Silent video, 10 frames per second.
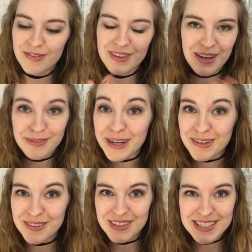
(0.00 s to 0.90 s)
that
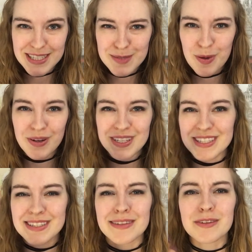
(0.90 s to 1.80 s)
record of these
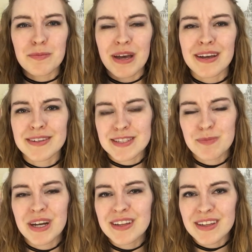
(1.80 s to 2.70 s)
experiences and look back and
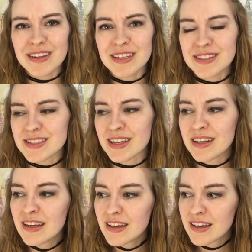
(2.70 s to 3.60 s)
smile at things that
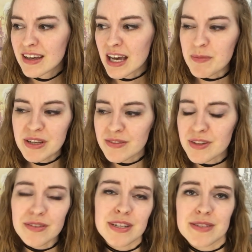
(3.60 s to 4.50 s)
I might have
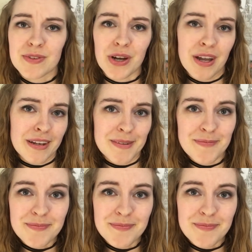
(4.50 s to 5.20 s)
otherwise forgotten.